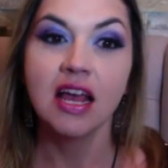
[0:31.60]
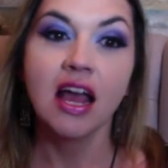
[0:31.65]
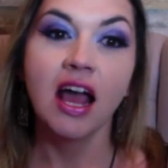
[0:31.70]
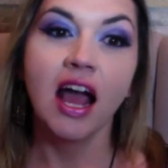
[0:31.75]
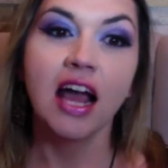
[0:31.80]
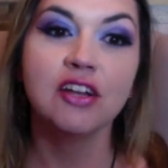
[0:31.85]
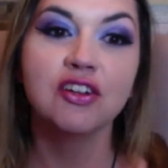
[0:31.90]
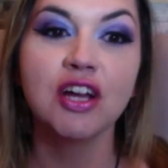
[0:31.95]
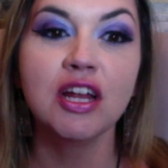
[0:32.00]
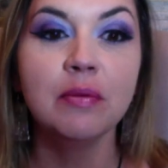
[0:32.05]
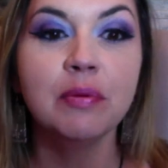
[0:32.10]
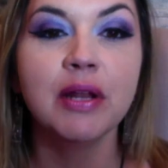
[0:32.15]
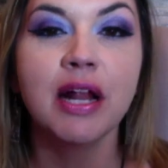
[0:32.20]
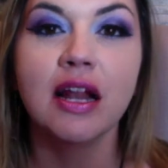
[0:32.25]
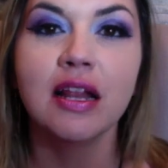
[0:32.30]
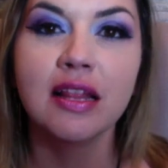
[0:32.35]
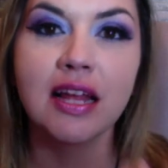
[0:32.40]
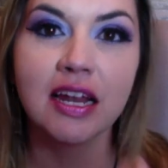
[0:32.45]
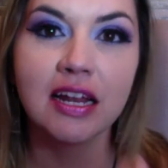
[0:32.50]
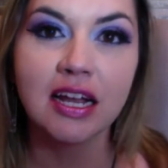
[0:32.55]
I try to put
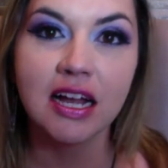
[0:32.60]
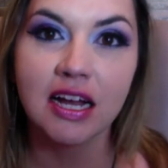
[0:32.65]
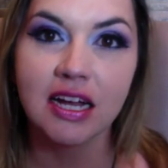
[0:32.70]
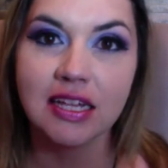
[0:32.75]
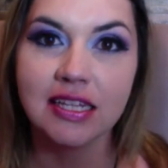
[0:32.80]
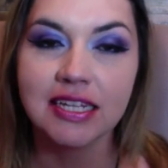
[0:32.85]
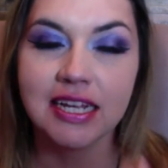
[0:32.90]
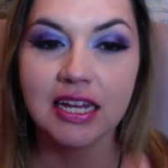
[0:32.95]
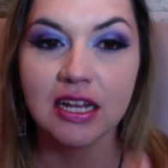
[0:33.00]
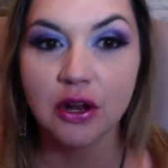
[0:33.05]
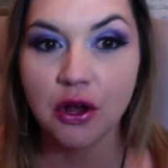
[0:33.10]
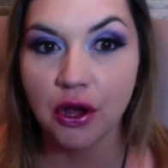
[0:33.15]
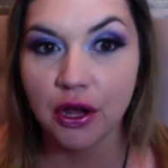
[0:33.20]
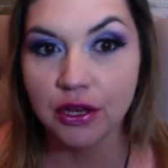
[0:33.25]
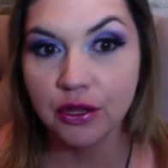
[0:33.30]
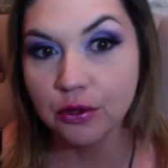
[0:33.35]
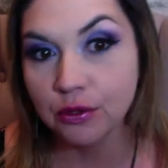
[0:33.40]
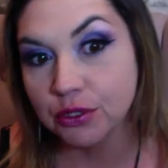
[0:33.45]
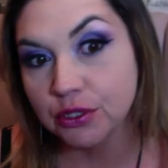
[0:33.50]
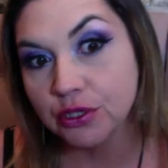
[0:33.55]
out a lot of content
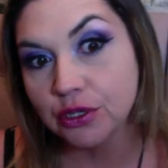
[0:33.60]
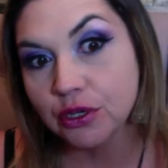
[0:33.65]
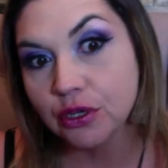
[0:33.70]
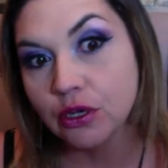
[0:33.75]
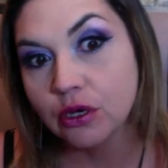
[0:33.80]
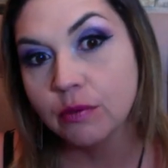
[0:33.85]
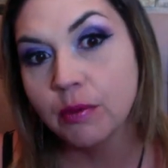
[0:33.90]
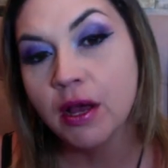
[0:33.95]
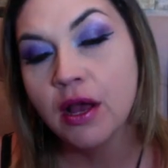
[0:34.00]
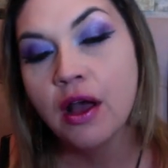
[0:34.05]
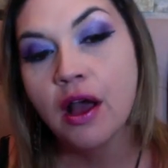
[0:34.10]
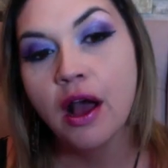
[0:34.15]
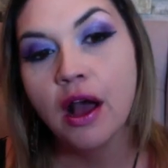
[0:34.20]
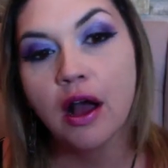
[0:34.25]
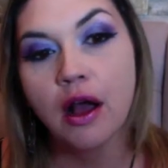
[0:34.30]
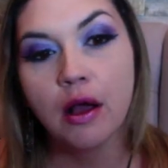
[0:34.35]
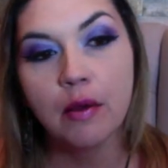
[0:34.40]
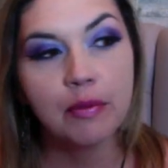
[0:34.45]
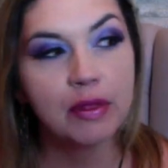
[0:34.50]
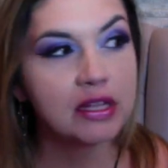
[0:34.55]
on YouTube
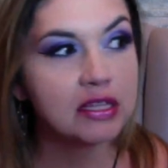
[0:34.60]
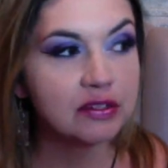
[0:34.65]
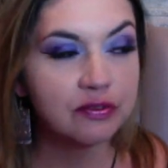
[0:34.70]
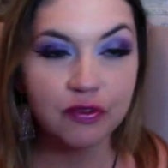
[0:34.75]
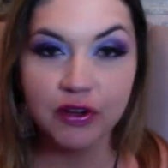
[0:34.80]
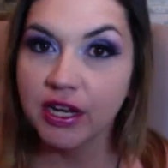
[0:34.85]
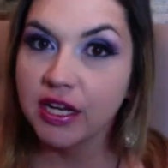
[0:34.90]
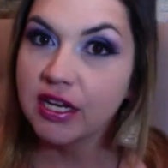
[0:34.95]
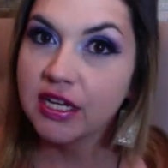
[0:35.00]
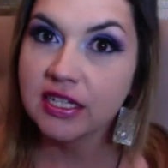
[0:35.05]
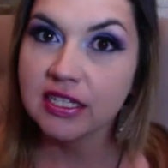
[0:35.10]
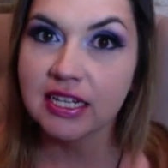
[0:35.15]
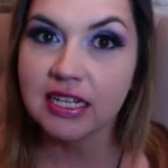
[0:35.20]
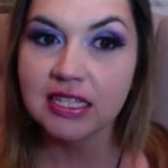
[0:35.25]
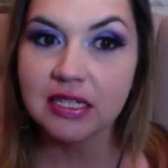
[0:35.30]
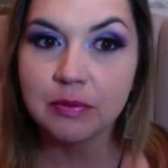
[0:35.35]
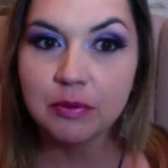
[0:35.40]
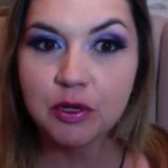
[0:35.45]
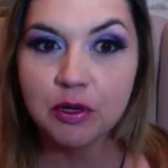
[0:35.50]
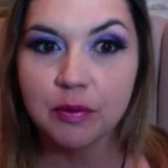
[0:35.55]
that's free and
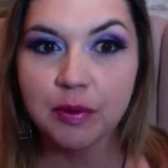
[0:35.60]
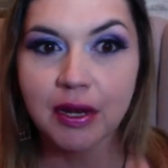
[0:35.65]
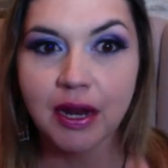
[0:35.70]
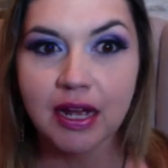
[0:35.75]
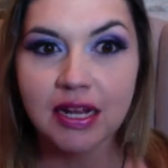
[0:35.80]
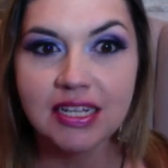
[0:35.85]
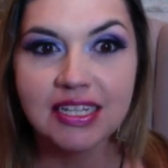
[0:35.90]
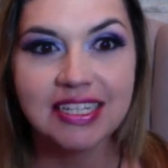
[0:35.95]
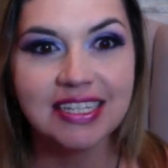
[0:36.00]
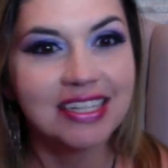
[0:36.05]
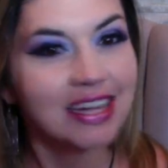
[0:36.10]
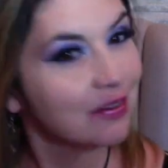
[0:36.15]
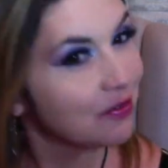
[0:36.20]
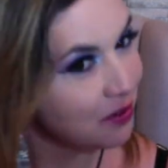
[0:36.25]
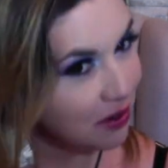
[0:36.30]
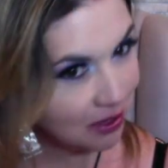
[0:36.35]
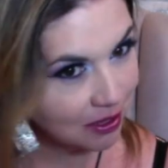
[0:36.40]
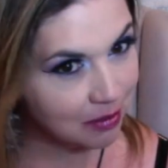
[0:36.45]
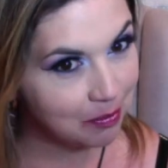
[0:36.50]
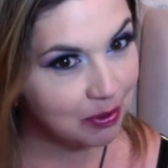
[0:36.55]
accessible, but I
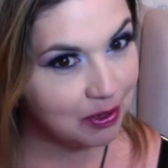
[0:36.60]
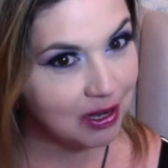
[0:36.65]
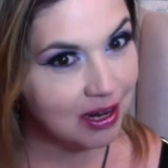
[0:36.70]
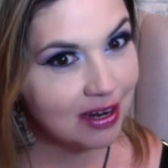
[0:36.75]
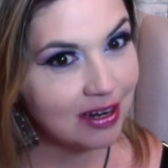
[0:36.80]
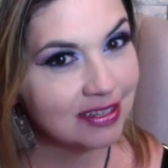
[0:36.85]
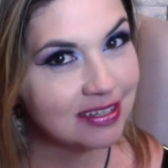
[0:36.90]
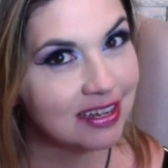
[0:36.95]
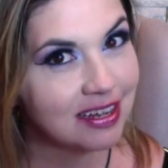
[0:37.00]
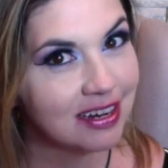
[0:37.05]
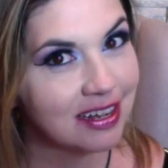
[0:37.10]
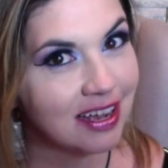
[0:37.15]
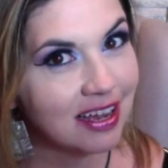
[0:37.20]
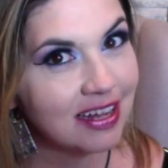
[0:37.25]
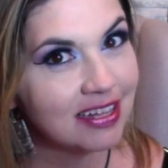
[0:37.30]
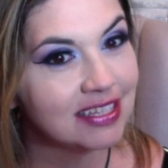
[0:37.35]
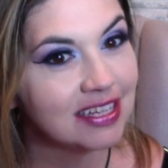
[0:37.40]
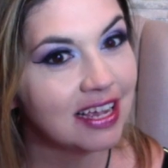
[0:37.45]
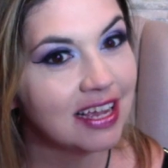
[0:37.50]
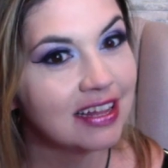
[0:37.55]
definitely put out a ton of
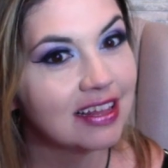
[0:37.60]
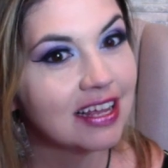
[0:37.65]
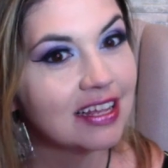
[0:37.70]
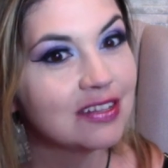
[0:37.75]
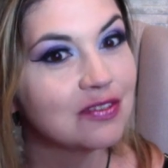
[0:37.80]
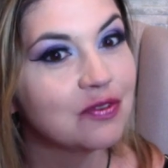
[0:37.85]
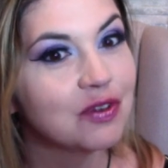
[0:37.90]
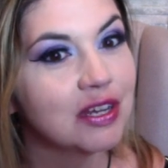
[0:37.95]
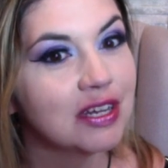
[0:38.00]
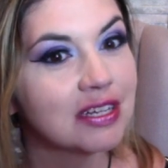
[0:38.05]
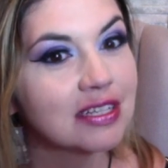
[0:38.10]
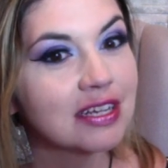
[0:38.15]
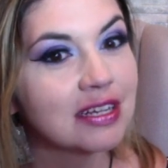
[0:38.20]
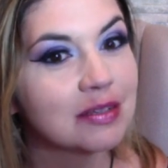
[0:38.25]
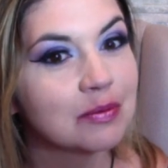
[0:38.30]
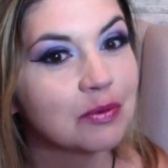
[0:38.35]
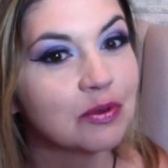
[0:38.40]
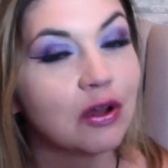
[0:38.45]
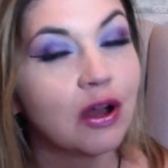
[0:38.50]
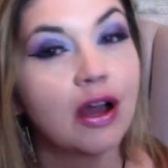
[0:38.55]
content that's free and
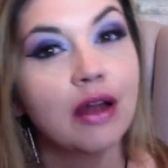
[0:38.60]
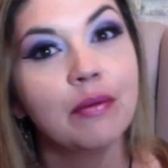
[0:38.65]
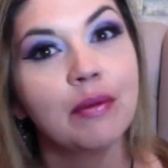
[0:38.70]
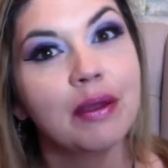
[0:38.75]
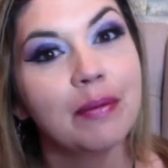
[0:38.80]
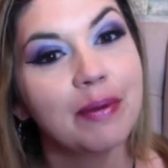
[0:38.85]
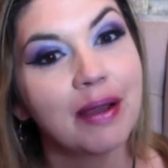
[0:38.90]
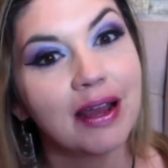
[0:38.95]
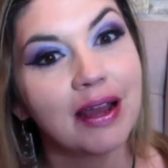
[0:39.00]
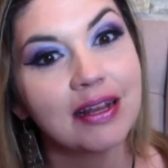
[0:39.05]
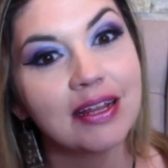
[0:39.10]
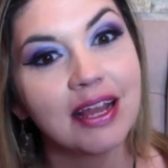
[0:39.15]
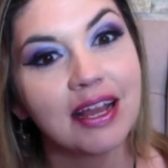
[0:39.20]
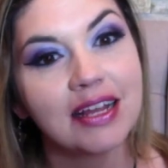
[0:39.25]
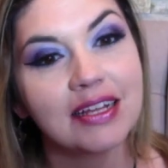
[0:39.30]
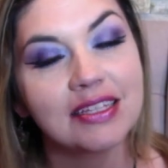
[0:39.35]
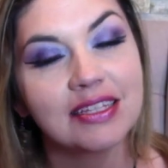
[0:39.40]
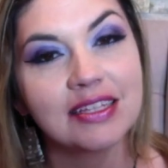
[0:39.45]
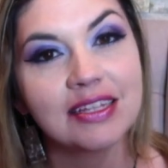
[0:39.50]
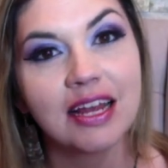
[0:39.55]
accessible on my
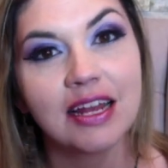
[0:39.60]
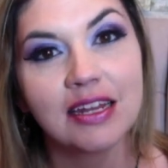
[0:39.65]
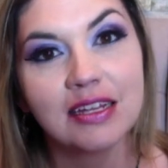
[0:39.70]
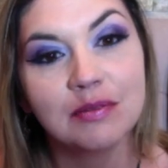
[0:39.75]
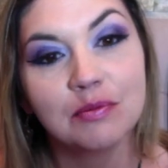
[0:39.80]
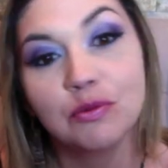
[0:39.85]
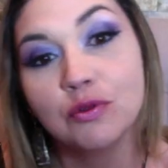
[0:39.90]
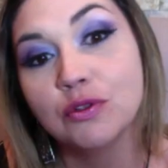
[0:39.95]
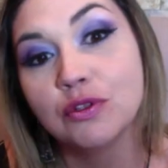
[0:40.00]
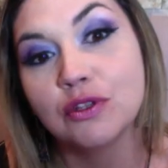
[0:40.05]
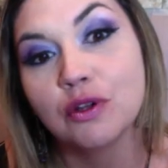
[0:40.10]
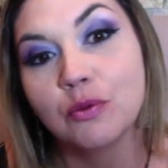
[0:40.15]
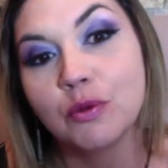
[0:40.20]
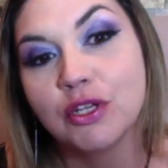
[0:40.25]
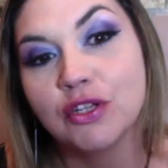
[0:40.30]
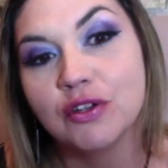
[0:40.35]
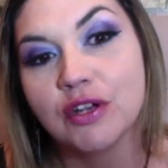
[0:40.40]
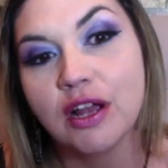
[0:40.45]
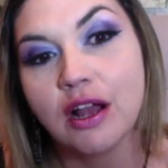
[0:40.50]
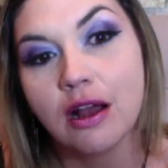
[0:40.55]
podcast, and that is Moonstone
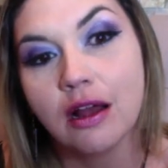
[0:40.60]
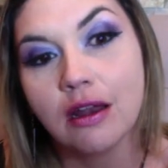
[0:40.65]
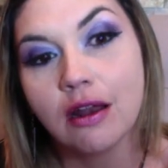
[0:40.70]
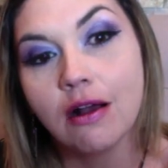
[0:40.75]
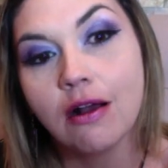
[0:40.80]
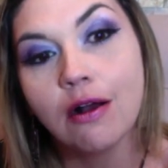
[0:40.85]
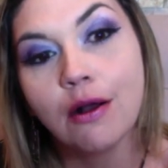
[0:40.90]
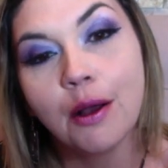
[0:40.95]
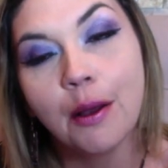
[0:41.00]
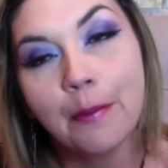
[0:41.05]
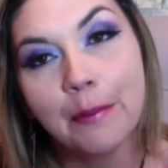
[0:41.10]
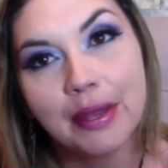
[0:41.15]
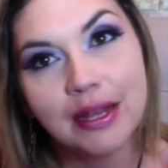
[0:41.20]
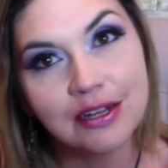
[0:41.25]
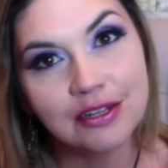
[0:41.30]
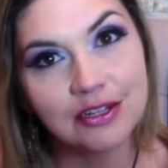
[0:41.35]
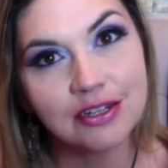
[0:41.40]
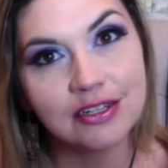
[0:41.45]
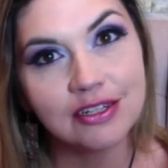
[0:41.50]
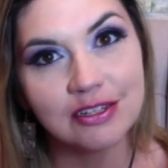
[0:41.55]
Witchery on all
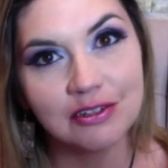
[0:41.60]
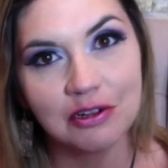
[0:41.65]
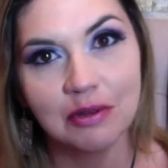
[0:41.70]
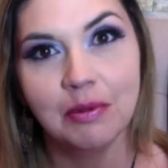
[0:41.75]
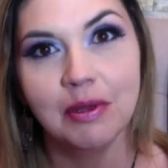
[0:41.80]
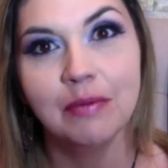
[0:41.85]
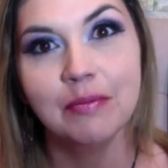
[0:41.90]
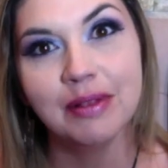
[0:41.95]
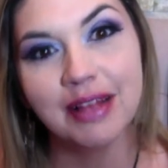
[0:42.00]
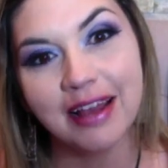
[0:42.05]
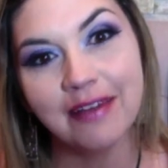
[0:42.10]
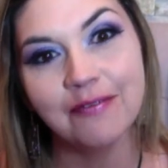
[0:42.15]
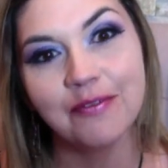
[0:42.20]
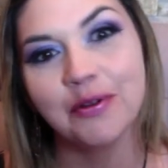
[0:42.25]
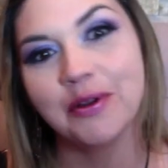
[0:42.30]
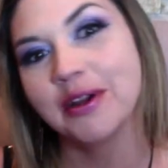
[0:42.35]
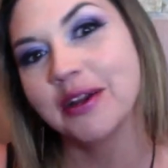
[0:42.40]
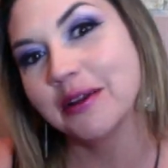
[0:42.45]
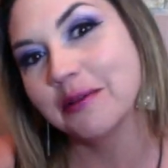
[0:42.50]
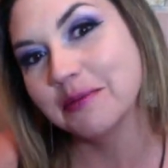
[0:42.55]
major streaming
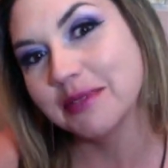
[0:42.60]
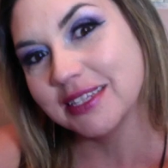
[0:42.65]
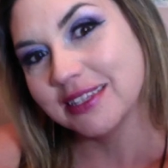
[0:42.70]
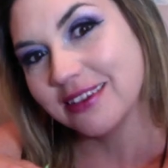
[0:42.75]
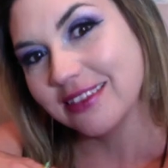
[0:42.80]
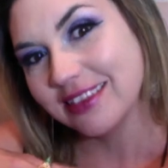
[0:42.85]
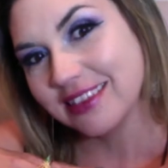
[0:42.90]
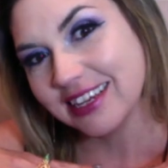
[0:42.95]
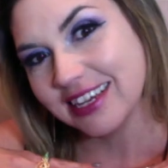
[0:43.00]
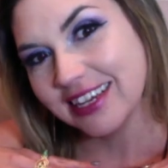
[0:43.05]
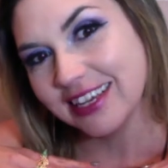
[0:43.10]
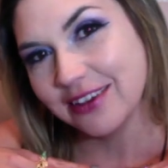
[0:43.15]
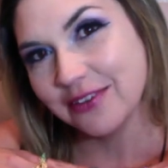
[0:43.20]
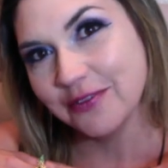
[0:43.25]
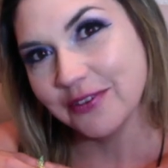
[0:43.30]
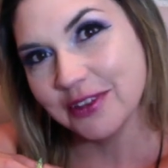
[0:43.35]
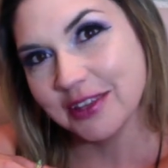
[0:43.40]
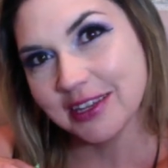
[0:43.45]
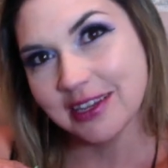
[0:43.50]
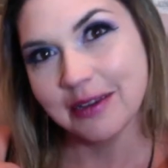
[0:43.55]
platforms. So thank you
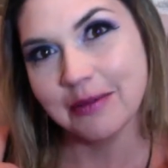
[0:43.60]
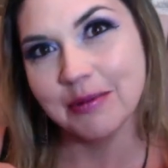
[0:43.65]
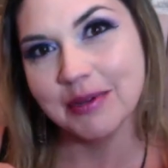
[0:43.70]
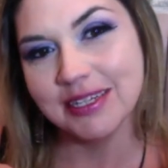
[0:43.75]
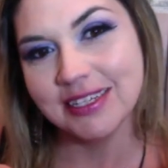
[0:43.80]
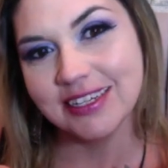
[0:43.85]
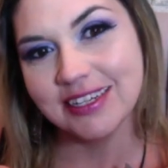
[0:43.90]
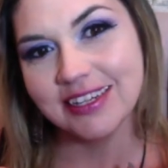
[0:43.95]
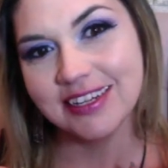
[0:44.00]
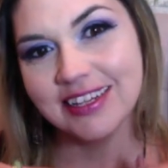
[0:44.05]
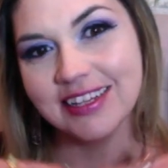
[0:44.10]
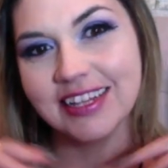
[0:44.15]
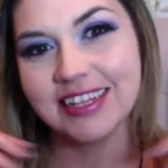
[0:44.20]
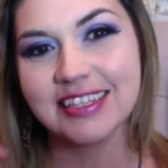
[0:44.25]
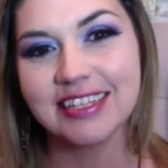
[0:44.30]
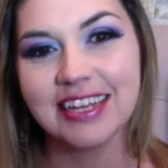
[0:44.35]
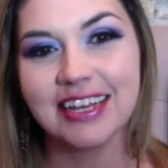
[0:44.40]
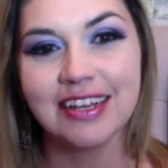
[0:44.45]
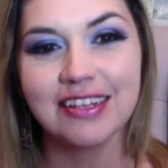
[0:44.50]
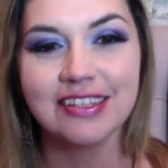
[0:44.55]
for the commercial. Let's
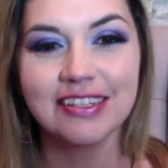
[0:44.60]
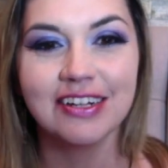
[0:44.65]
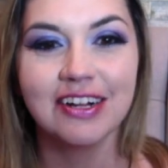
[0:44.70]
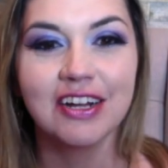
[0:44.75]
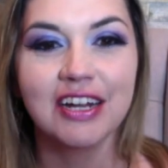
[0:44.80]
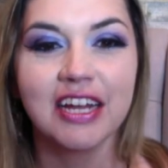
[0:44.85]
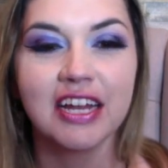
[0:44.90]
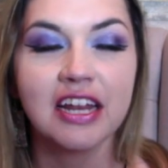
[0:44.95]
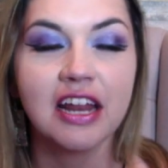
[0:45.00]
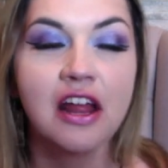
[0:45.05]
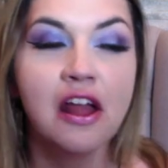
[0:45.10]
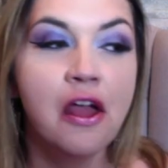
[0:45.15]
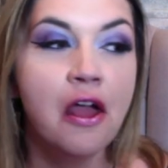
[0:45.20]
get started.